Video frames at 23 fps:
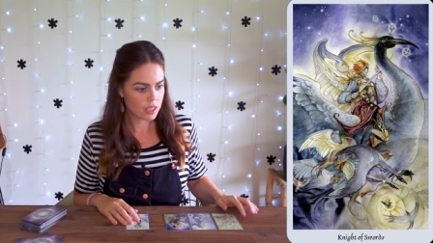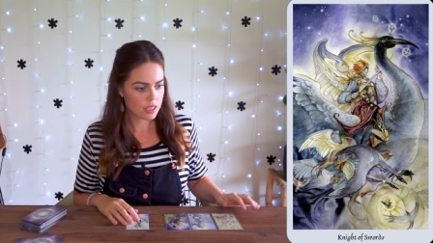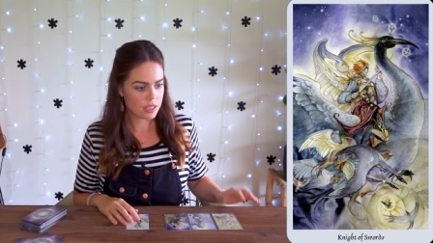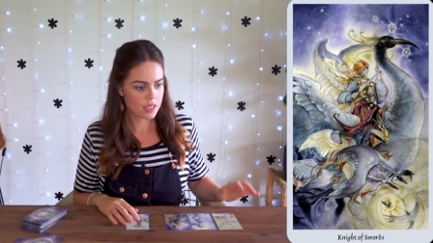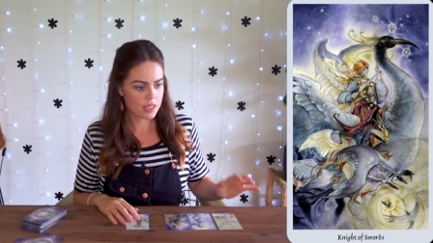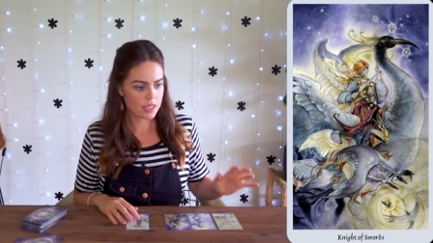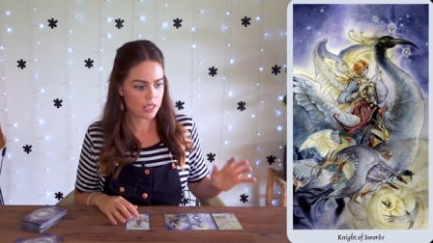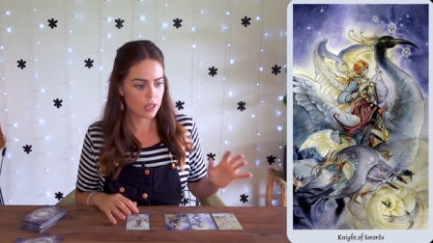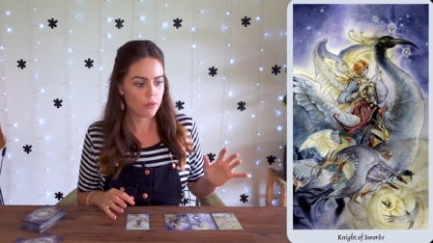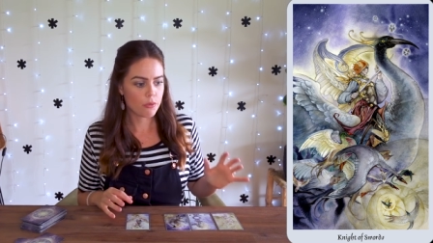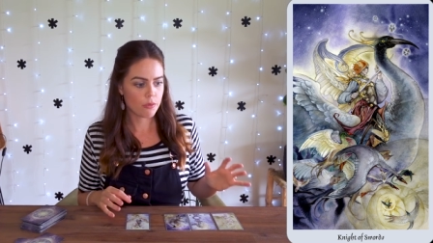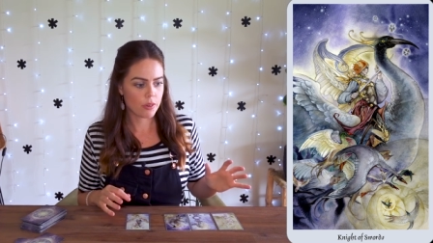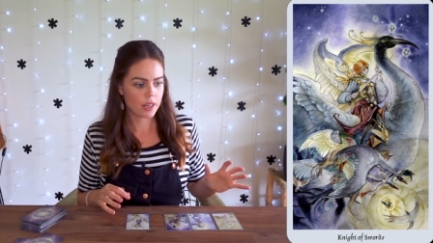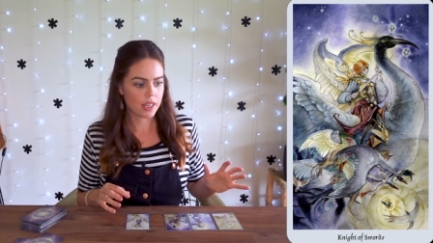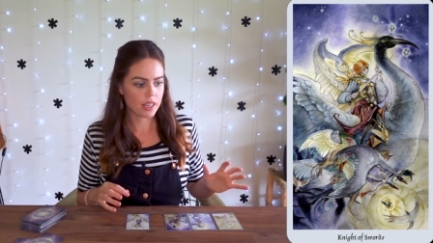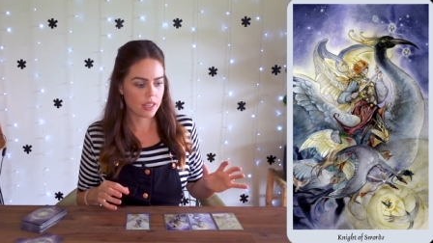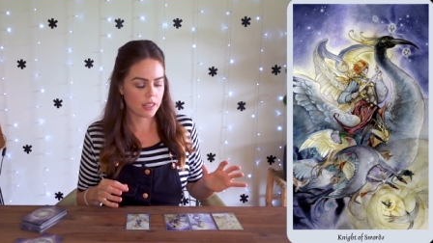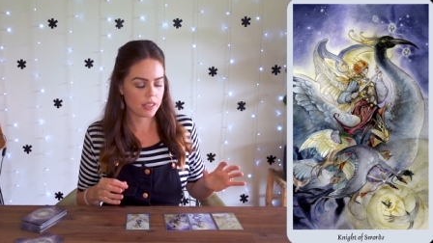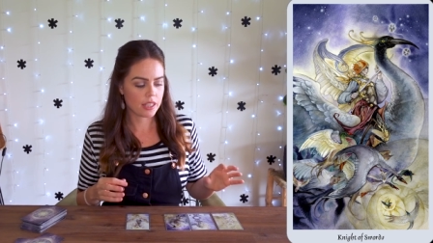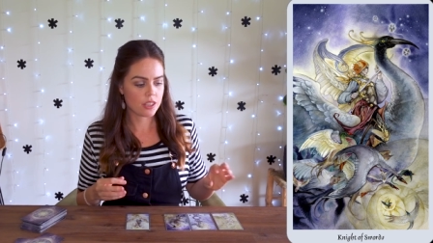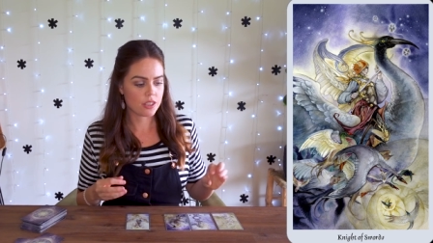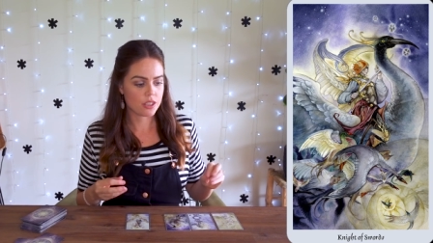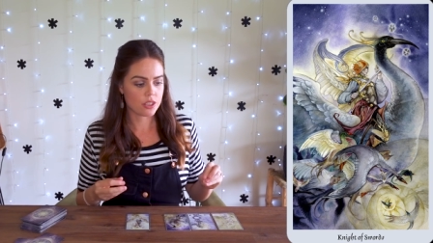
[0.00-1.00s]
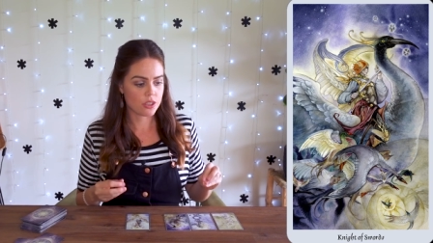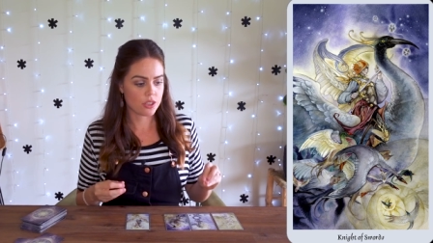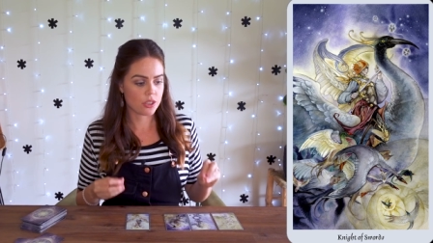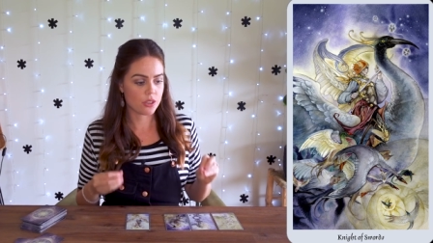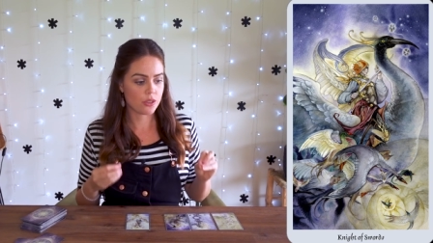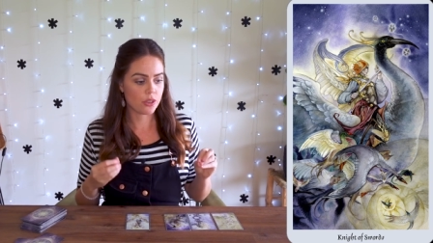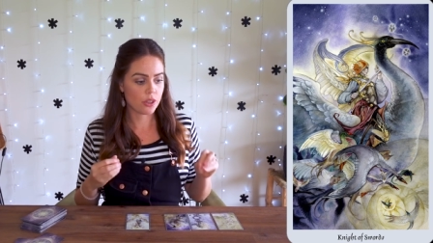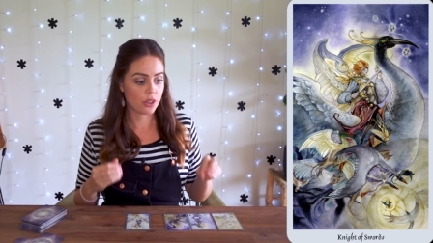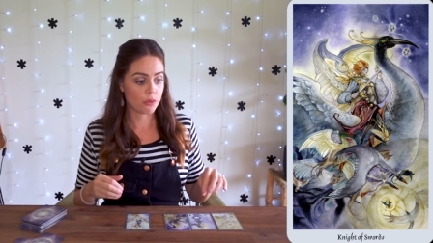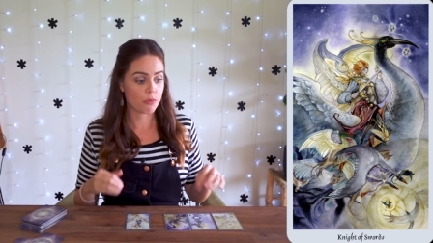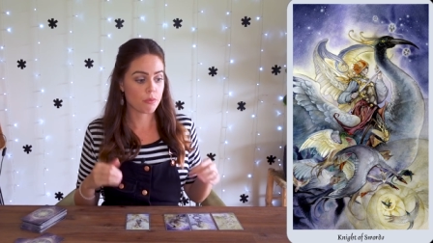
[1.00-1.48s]
Self-recognition, so
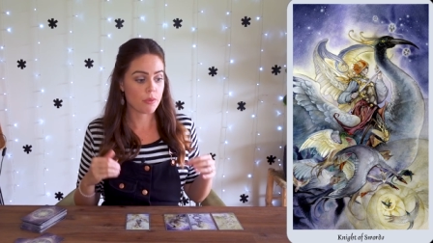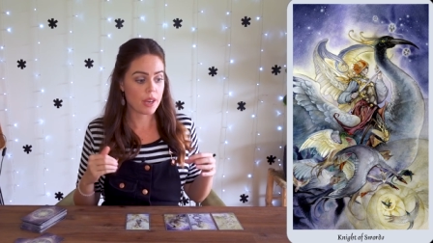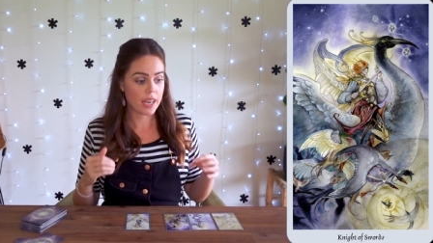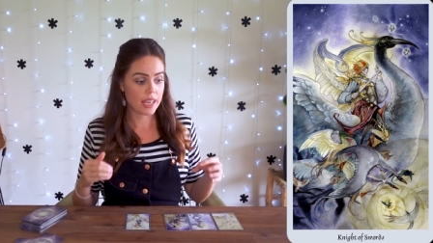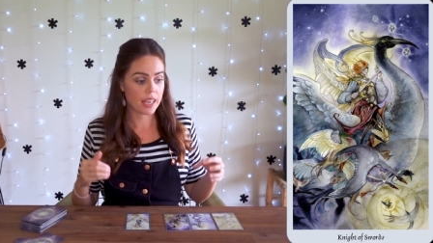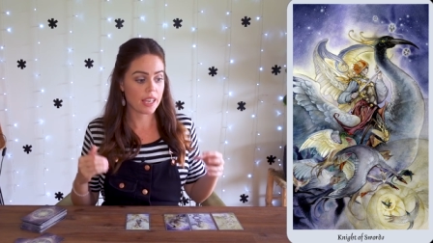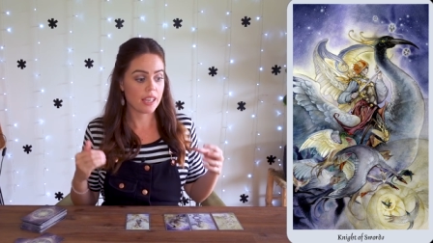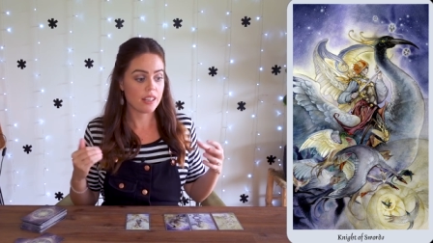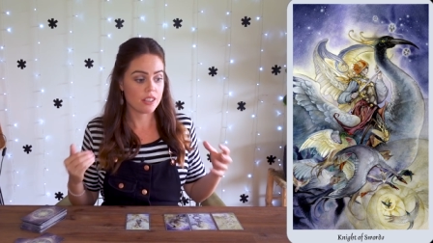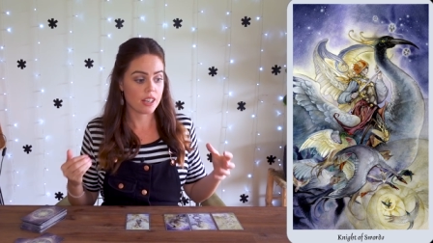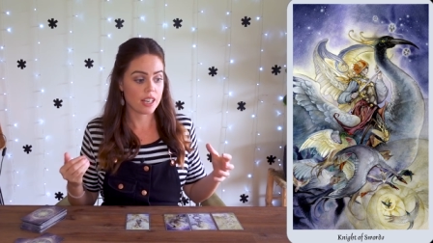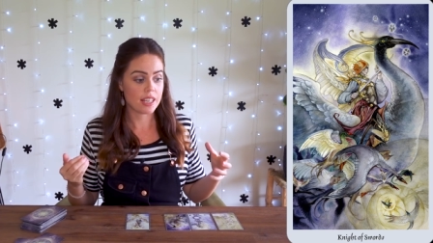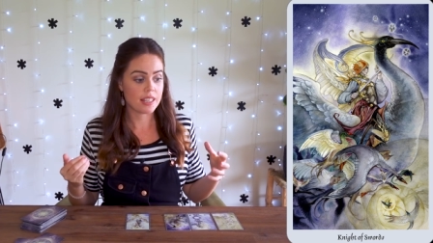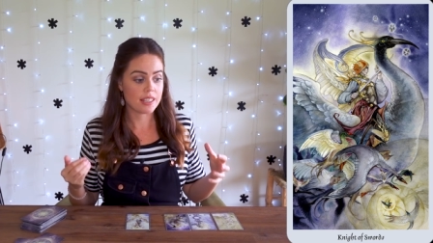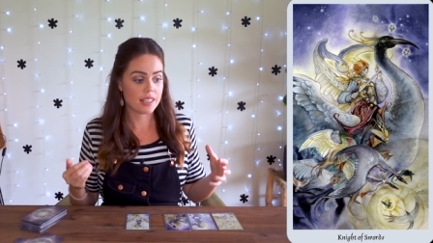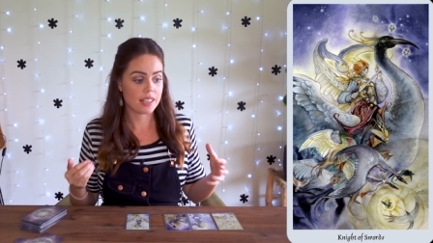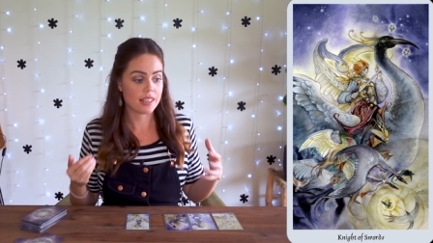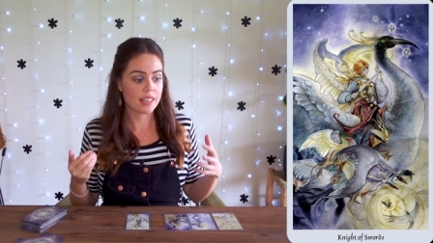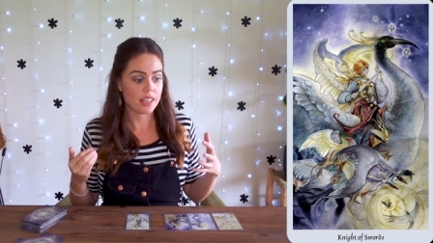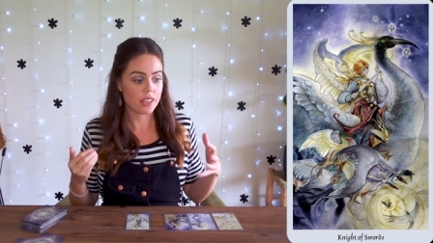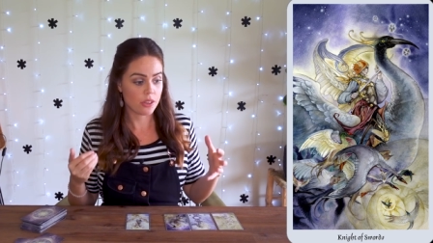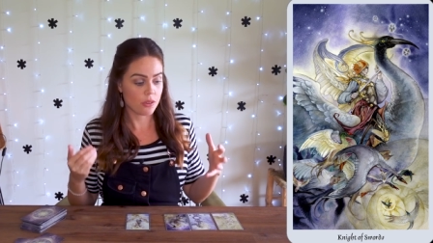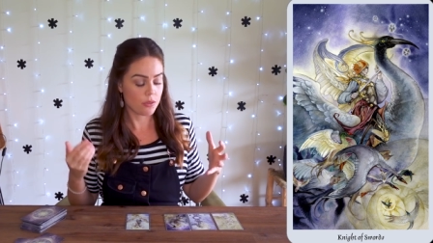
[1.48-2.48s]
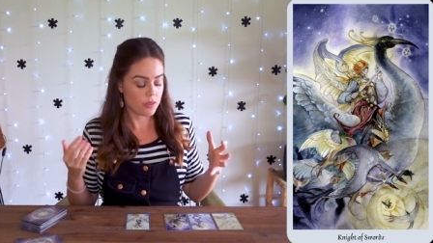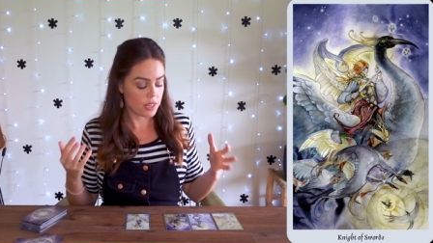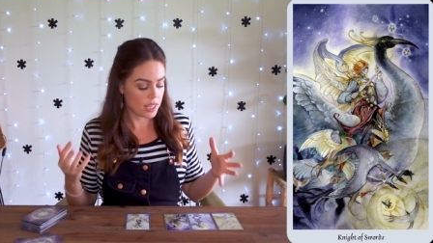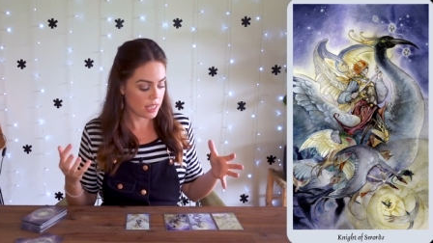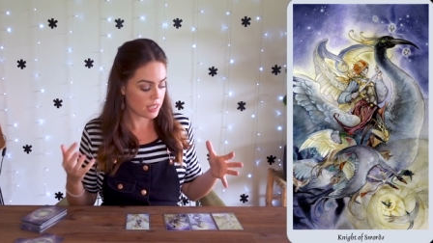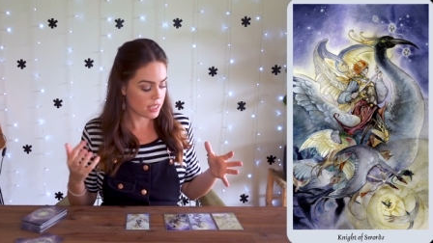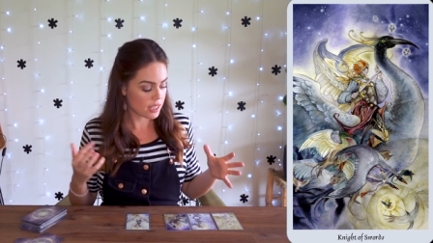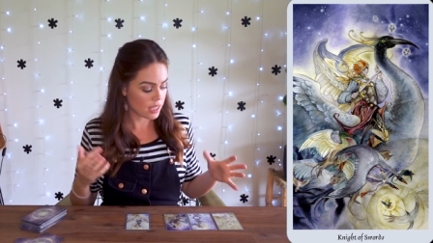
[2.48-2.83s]
not recognizing that you need